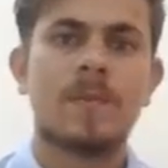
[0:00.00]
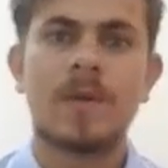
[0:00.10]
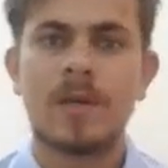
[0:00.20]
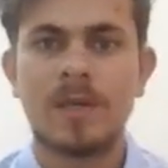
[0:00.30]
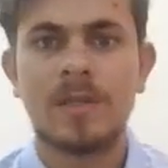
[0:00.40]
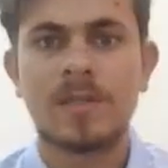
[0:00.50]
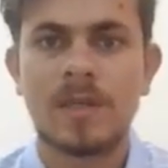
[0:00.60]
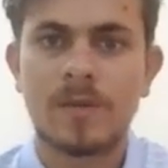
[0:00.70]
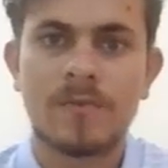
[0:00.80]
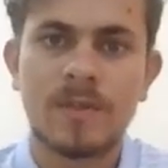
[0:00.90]
but he is
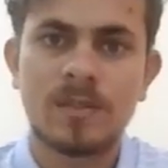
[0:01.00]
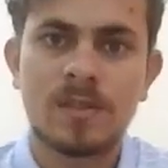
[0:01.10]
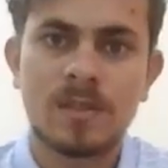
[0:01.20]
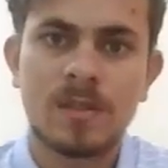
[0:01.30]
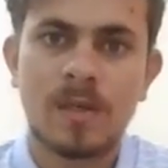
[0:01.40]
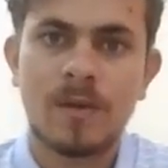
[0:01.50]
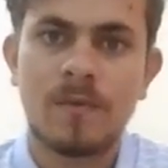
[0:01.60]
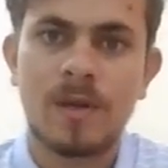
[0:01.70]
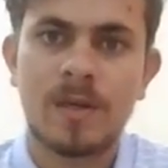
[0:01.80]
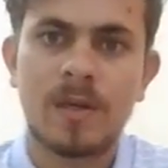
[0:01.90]

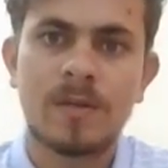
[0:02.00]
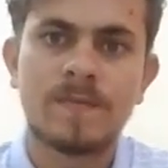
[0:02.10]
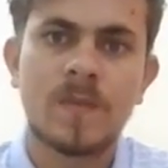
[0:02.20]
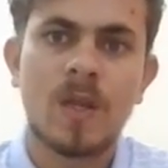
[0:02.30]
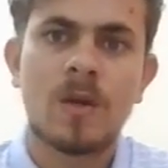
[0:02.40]
convicted